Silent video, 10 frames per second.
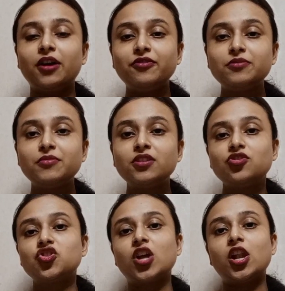
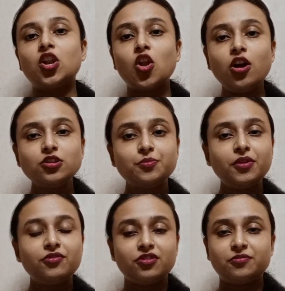government shall not
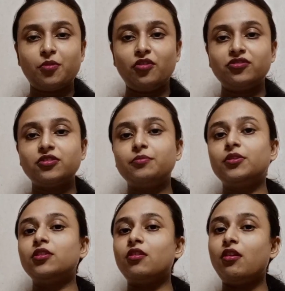be responsible